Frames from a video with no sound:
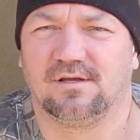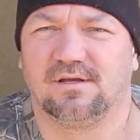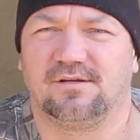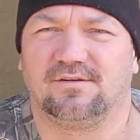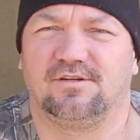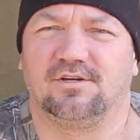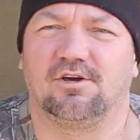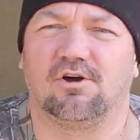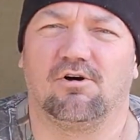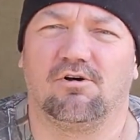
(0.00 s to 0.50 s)

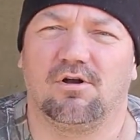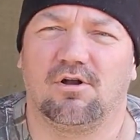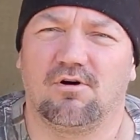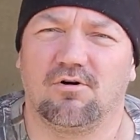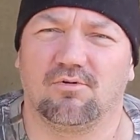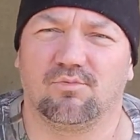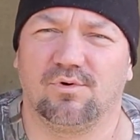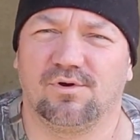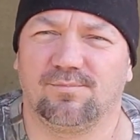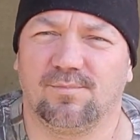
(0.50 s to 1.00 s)
To go
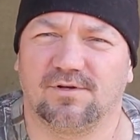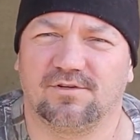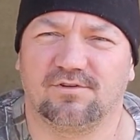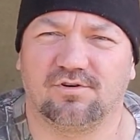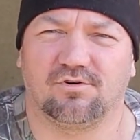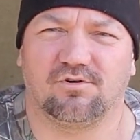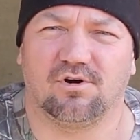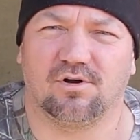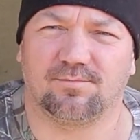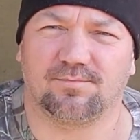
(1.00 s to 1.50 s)
along with my
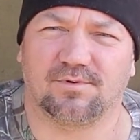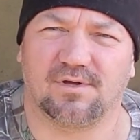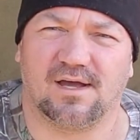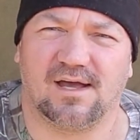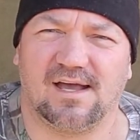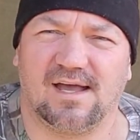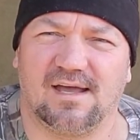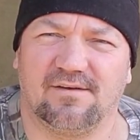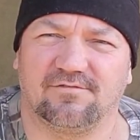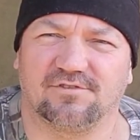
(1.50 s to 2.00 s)
tarp, I
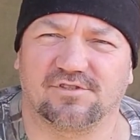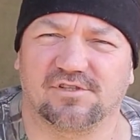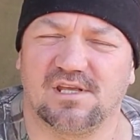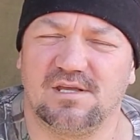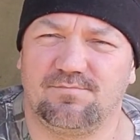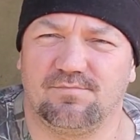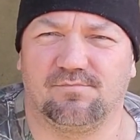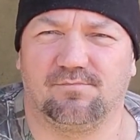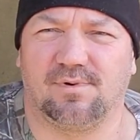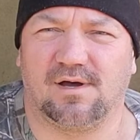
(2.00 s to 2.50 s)
have a
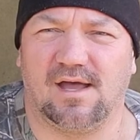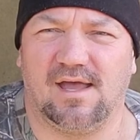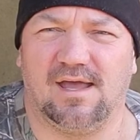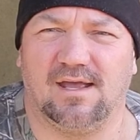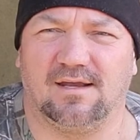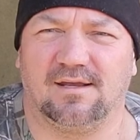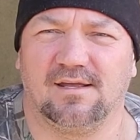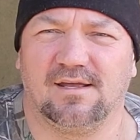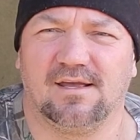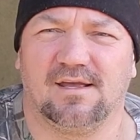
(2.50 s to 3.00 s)
sleeping bag.
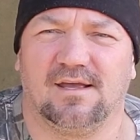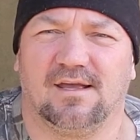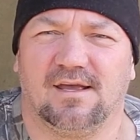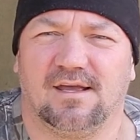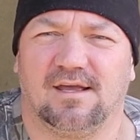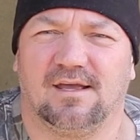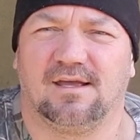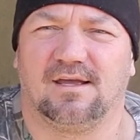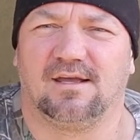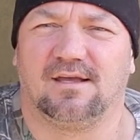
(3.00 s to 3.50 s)

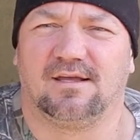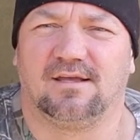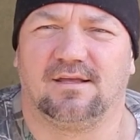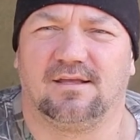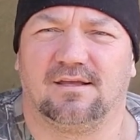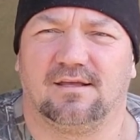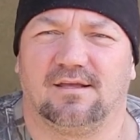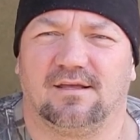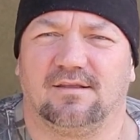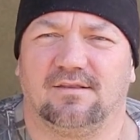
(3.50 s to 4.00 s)

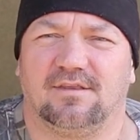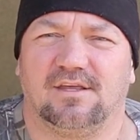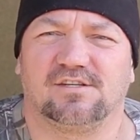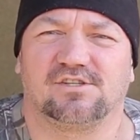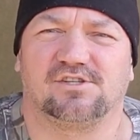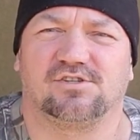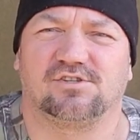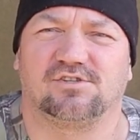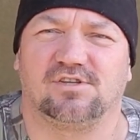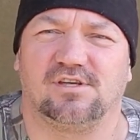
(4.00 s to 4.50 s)
This
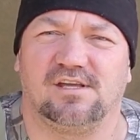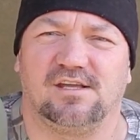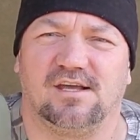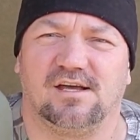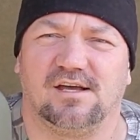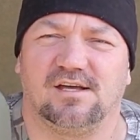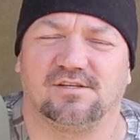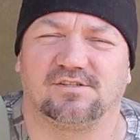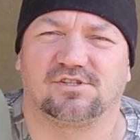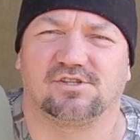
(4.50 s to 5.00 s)
is
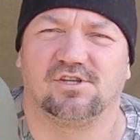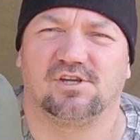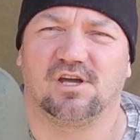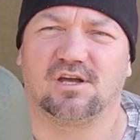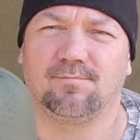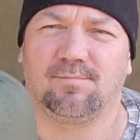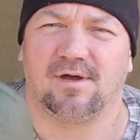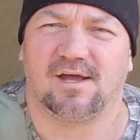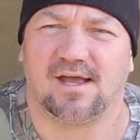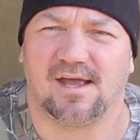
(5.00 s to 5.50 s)
the Snug
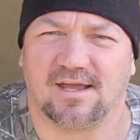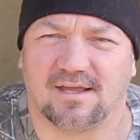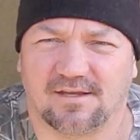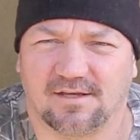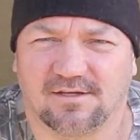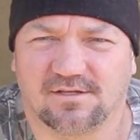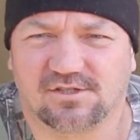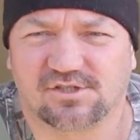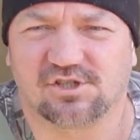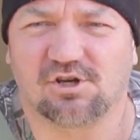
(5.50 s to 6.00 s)
Pack
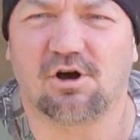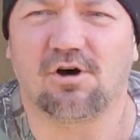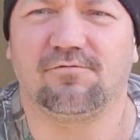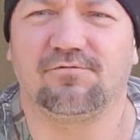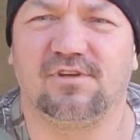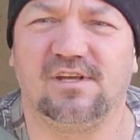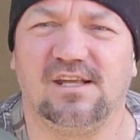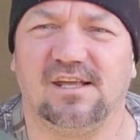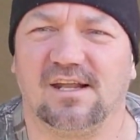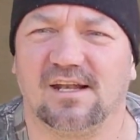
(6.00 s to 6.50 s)

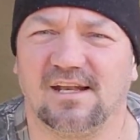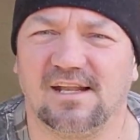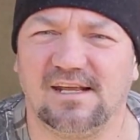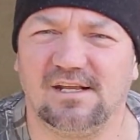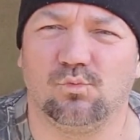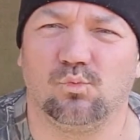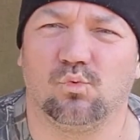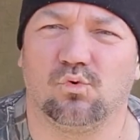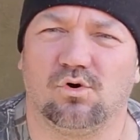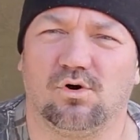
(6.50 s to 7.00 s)
Softy Elite
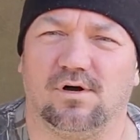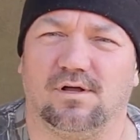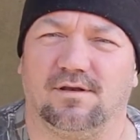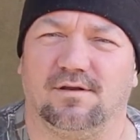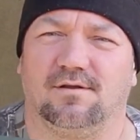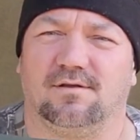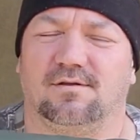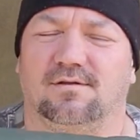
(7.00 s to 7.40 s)
1.